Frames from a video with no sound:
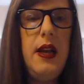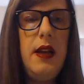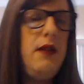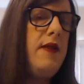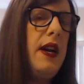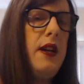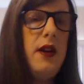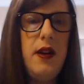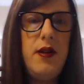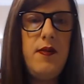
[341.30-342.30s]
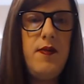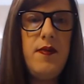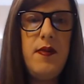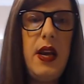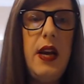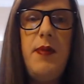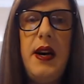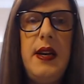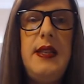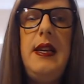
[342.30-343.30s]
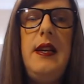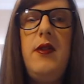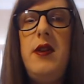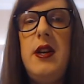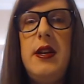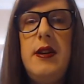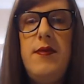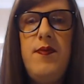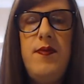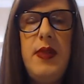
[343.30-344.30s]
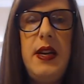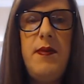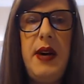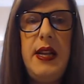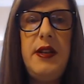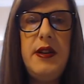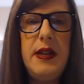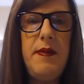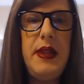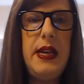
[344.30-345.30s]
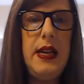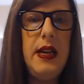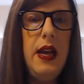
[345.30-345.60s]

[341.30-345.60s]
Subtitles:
you've got your AirPods in or your earbuds or something,